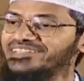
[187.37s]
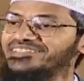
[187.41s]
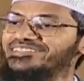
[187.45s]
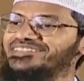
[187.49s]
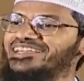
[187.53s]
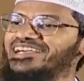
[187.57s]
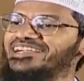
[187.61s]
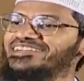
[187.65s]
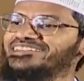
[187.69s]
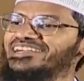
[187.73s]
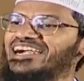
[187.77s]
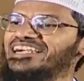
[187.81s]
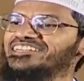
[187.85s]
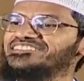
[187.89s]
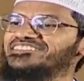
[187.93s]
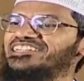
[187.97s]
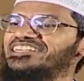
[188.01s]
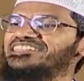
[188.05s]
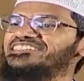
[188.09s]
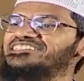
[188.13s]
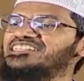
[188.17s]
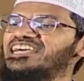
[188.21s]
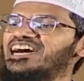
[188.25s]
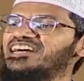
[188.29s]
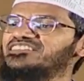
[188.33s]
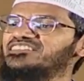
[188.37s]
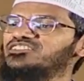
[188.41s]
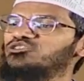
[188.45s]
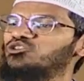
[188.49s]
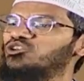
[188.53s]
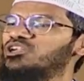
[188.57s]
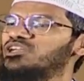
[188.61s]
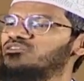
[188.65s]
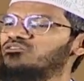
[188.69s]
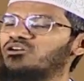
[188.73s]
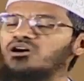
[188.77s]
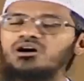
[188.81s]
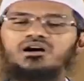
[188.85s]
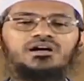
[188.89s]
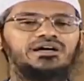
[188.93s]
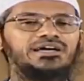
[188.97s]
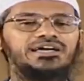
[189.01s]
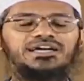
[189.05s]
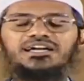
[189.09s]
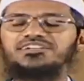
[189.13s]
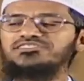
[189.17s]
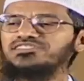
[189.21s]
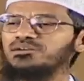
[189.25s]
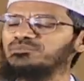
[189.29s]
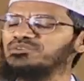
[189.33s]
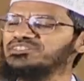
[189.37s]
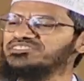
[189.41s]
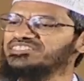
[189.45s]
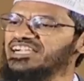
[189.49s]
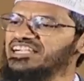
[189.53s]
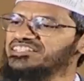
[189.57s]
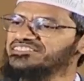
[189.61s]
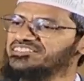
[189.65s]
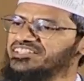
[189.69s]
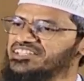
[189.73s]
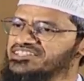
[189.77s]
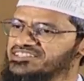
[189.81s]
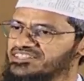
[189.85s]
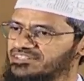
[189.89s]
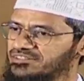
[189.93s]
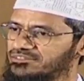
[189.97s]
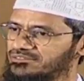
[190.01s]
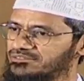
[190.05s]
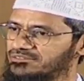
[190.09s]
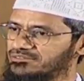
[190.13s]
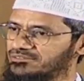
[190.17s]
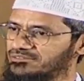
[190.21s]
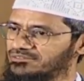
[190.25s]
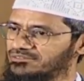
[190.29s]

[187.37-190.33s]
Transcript: they translate jihad as holy war. It's a mistranslation.